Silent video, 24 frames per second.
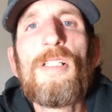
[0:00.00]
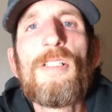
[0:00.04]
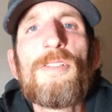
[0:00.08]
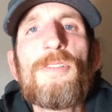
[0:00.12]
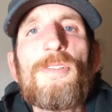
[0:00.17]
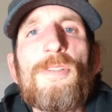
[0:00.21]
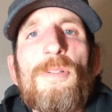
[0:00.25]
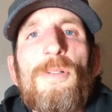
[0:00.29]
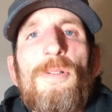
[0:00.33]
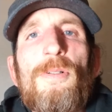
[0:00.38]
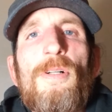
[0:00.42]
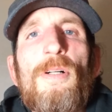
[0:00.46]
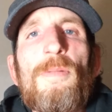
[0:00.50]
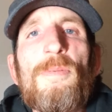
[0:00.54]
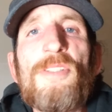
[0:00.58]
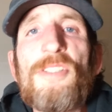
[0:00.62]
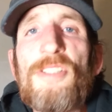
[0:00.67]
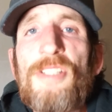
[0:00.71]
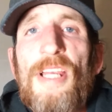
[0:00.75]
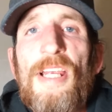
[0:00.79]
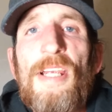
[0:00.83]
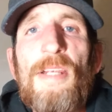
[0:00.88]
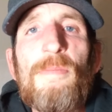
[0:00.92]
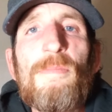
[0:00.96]
So I've been
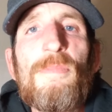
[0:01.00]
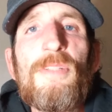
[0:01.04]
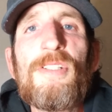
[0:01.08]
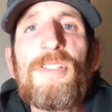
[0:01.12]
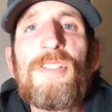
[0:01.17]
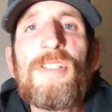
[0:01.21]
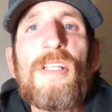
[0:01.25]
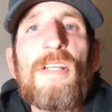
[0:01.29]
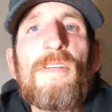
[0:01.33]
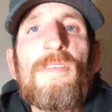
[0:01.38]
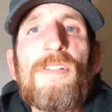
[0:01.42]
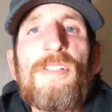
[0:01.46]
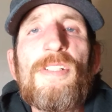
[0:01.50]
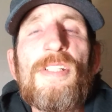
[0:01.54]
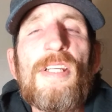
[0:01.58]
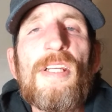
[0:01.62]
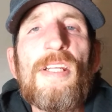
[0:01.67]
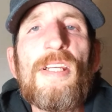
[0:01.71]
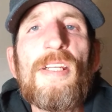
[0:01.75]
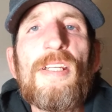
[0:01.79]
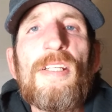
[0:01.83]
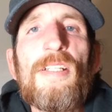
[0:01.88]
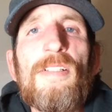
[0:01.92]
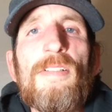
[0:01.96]
staying busy every
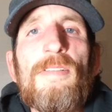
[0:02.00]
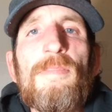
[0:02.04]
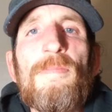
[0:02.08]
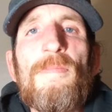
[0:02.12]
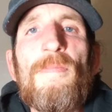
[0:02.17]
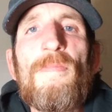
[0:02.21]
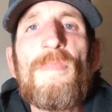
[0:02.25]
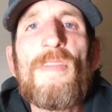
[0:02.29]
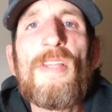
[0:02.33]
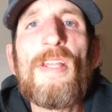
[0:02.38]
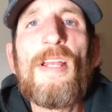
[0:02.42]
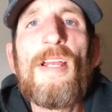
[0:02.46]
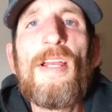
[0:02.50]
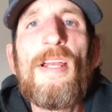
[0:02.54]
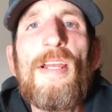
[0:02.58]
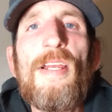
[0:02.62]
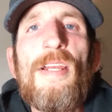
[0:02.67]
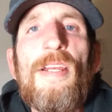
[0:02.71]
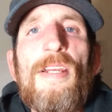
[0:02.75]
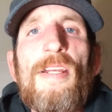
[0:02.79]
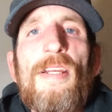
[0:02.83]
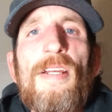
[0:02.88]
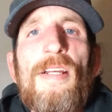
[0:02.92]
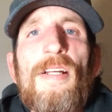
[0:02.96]
day.
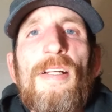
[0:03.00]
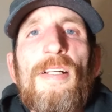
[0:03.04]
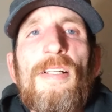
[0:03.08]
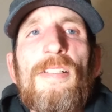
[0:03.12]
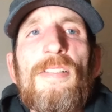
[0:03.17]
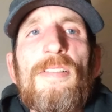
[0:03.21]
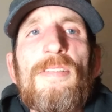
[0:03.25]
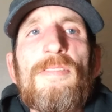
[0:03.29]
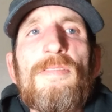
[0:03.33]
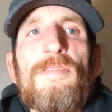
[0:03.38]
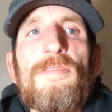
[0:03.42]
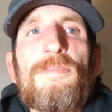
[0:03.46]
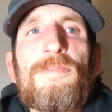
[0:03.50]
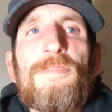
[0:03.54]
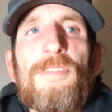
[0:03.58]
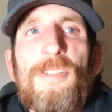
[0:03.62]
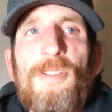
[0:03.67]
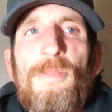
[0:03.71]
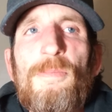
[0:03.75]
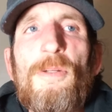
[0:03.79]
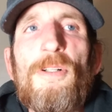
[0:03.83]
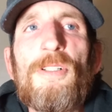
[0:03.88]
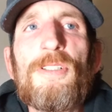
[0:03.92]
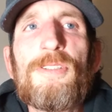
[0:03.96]
And for
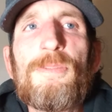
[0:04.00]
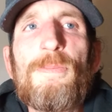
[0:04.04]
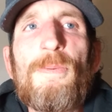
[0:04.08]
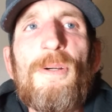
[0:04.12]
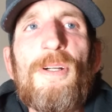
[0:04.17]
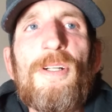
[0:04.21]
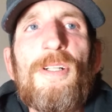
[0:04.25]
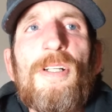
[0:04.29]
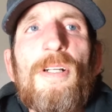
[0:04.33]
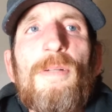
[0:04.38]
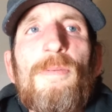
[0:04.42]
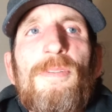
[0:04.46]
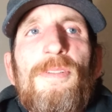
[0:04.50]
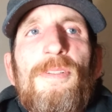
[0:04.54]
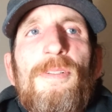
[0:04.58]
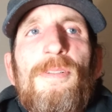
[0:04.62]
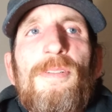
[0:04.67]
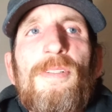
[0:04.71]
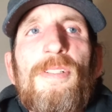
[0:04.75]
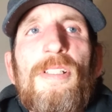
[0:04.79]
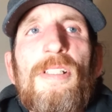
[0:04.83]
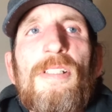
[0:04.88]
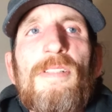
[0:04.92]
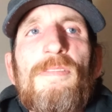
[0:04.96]
the most part, I'm
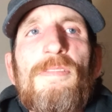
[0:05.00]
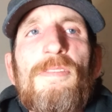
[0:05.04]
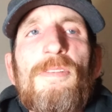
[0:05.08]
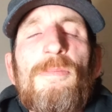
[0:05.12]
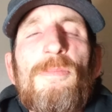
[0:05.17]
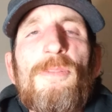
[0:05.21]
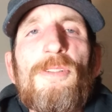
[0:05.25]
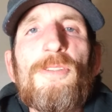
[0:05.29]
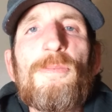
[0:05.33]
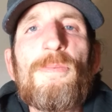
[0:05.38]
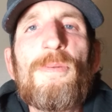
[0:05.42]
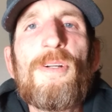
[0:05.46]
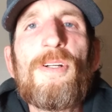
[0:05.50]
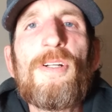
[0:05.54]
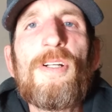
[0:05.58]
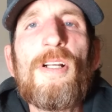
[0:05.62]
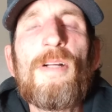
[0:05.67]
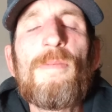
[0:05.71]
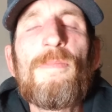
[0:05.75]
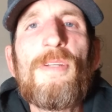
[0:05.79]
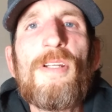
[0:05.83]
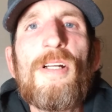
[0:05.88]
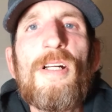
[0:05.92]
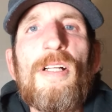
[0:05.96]
doing it. For the most part,
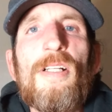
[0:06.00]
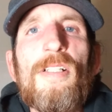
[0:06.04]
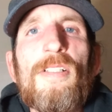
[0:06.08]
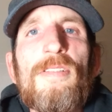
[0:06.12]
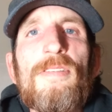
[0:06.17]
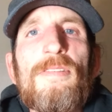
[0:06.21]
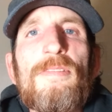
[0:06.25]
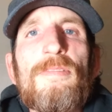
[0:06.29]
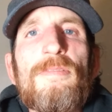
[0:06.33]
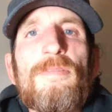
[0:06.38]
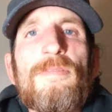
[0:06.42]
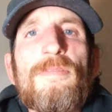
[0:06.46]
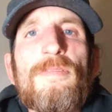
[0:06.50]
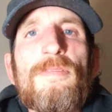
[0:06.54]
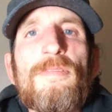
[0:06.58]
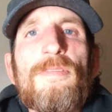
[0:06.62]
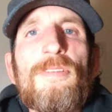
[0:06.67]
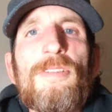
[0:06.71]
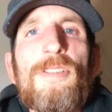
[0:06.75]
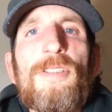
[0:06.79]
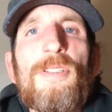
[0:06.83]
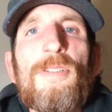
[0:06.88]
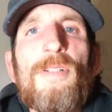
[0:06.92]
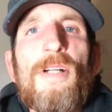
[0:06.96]
I'm not,
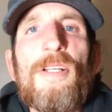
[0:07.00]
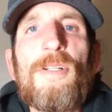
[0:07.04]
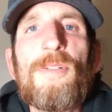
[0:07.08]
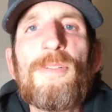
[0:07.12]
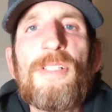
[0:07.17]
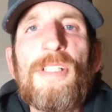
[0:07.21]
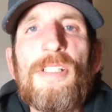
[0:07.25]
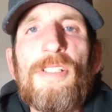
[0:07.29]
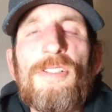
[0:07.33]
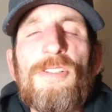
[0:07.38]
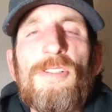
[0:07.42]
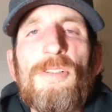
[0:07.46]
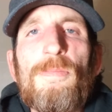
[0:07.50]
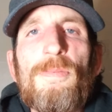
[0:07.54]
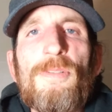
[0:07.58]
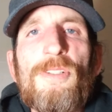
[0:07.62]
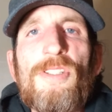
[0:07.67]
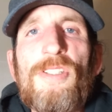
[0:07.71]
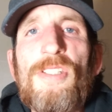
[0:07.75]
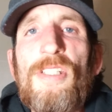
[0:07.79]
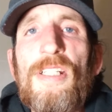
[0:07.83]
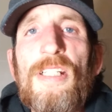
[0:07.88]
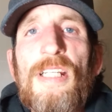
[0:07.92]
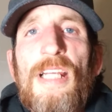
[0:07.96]
I don't get super
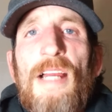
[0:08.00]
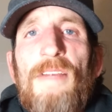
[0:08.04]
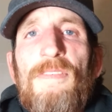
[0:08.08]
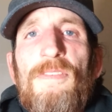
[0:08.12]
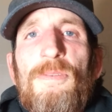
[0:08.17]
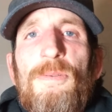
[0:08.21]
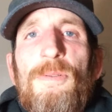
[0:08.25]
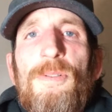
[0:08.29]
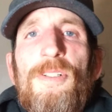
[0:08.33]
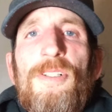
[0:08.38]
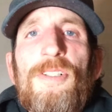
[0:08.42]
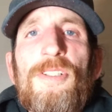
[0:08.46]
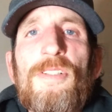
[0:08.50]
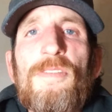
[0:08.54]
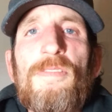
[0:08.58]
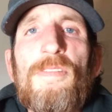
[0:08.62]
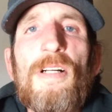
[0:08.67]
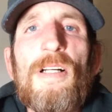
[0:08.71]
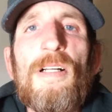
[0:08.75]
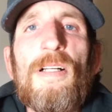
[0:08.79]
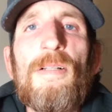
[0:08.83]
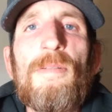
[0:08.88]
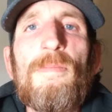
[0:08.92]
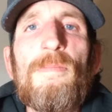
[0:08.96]
sick afterwards if
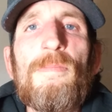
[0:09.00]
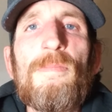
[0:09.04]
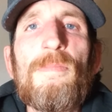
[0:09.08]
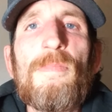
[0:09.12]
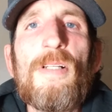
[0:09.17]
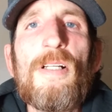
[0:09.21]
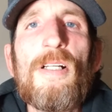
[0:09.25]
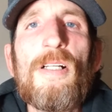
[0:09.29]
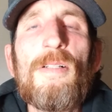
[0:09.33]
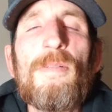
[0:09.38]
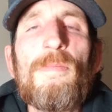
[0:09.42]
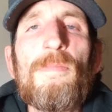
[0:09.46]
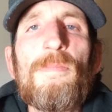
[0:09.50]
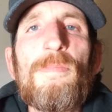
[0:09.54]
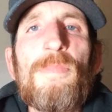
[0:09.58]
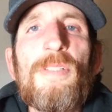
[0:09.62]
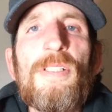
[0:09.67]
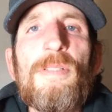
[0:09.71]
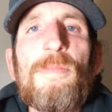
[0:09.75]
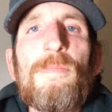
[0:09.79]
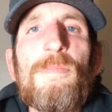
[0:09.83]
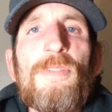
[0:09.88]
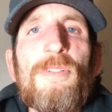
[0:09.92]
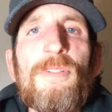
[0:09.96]
I'm
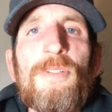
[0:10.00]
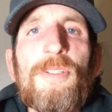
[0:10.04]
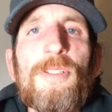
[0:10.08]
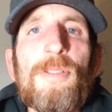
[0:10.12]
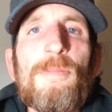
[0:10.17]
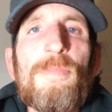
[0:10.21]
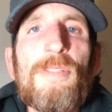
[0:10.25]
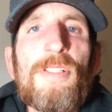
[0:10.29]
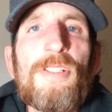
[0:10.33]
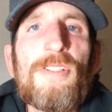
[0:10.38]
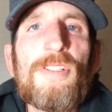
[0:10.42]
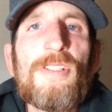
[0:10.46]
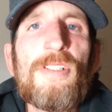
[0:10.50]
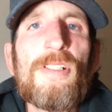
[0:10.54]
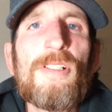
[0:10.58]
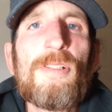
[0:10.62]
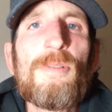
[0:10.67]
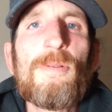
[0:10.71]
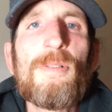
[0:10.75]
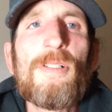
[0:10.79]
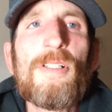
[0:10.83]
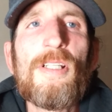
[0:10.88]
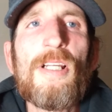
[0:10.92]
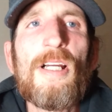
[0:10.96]
being really busy or
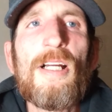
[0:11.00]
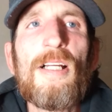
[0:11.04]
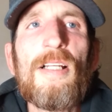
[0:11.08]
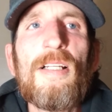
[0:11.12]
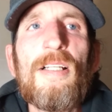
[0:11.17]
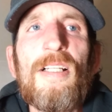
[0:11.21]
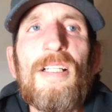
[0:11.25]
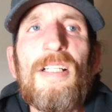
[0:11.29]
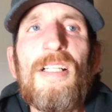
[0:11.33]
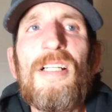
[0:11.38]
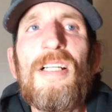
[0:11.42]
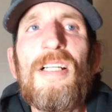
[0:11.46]
whatnot.